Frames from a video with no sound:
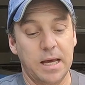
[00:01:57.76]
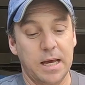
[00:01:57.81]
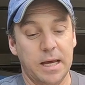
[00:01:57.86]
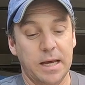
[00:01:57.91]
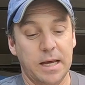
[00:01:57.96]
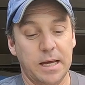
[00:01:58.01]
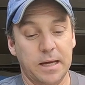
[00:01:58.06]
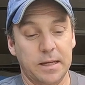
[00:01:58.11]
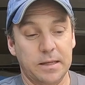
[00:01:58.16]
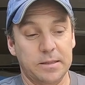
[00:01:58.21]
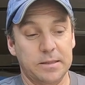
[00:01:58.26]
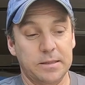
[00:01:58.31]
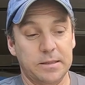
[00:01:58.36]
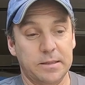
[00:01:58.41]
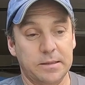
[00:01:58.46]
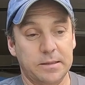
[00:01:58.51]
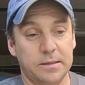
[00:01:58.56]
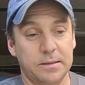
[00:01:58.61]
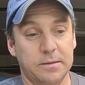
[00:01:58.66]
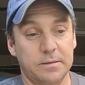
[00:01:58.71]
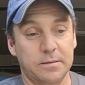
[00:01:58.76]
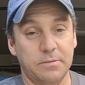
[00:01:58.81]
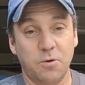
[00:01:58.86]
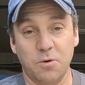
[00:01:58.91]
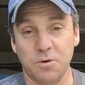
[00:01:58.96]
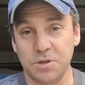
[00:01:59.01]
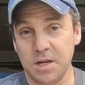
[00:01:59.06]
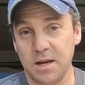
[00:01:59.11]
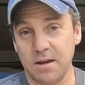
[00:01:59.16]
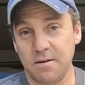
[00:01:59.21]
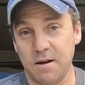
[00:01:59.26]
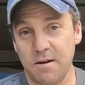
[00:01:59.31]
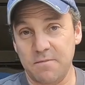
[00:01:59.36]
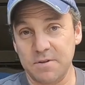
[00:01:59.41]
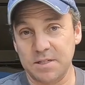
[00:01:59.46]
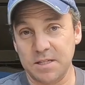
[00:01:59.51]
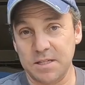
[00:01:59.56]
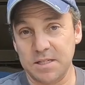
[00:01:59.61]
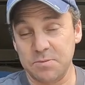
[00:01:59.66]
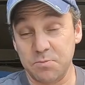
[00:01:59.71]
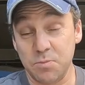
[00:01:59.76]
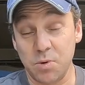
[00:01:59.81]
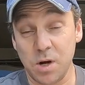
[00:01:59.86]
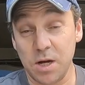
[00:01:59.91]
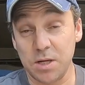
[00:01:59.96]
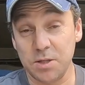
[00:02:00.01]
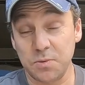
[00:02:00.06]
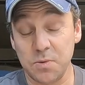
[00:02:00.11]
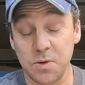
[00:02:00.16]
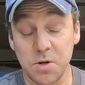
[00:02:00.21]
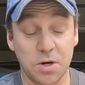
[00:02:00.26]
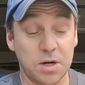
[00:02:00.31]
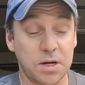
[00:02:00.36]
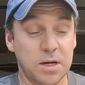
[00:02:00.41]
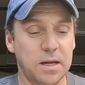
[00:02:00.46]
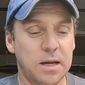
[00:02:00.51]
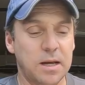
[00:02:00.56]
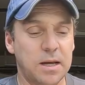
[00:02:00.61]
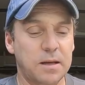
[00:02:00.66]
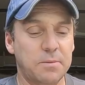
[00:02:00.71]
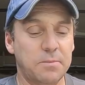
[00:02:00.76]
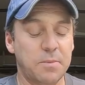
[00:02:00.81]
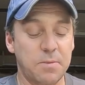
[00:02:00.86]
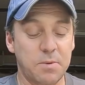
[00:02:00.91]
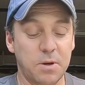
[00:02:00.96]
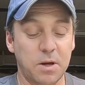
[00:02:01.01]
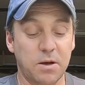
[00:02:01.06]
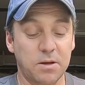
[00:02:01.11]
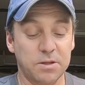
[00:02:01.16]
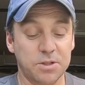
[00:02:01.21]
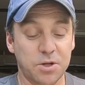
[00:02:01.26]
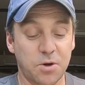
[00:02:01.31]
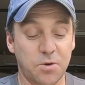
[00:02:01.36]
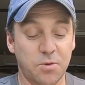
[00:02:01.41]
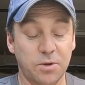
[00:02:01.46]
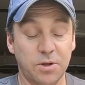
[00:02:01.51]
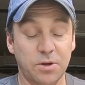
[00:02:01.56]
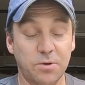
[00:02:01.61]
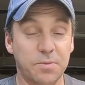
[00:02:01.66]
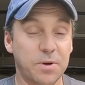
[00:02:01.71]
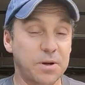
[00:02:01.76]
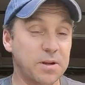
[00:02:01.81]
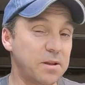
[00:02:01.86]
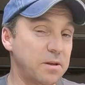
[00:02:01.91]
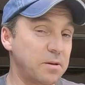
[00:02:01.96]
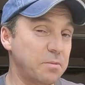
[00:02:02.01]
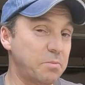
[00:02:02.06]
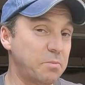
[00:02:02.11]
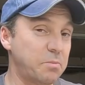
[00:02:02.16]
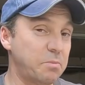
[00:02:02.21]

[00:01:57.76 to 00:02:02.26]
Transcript: and uh, of course, obviously some bronze work. Uh, maybe I'll show a little bit of the